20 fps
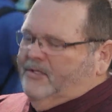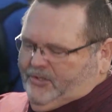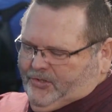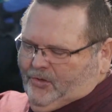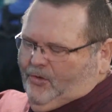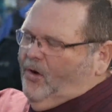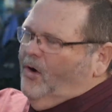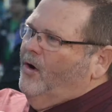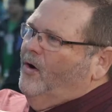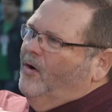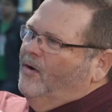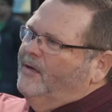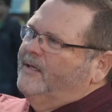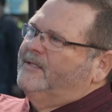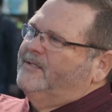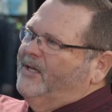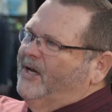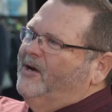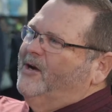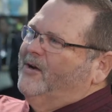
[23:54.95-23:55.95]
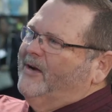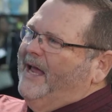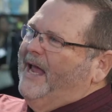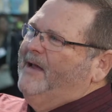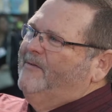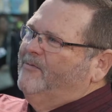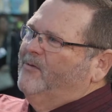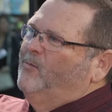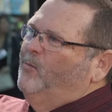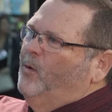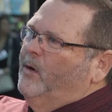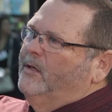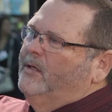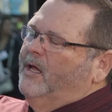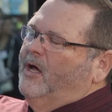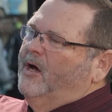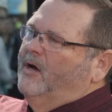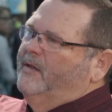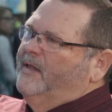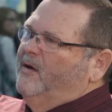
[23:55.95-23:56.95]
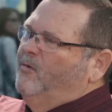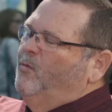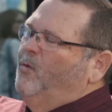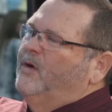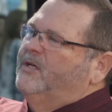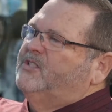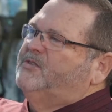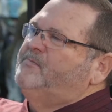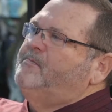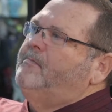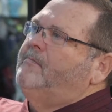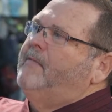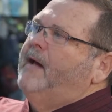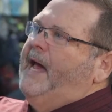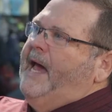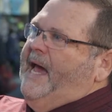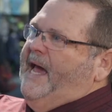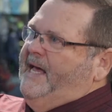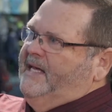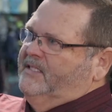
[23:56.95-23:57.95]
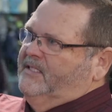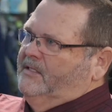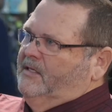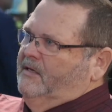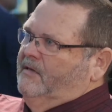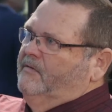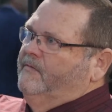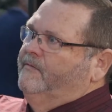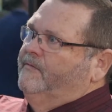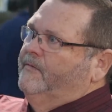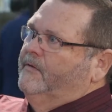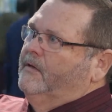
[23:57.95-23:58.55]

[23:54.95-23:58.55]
So all his air came from one lung that was massive.